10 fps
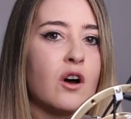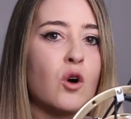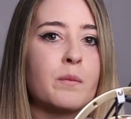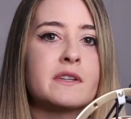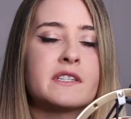
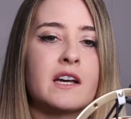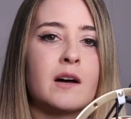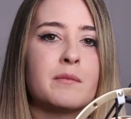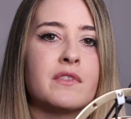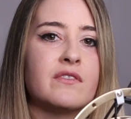opens
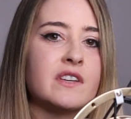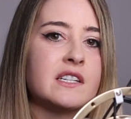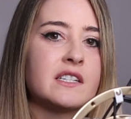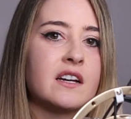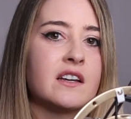up the
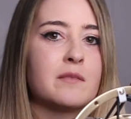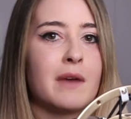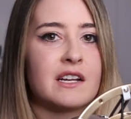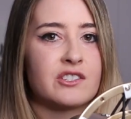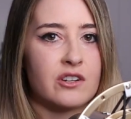Visa and
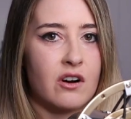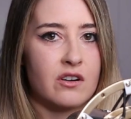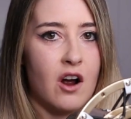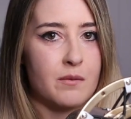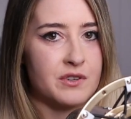MasterCard
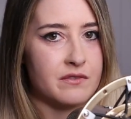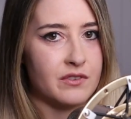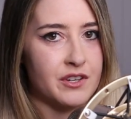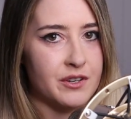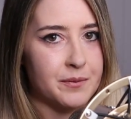option for
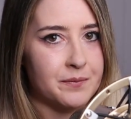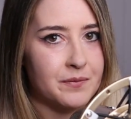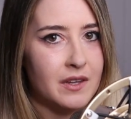you.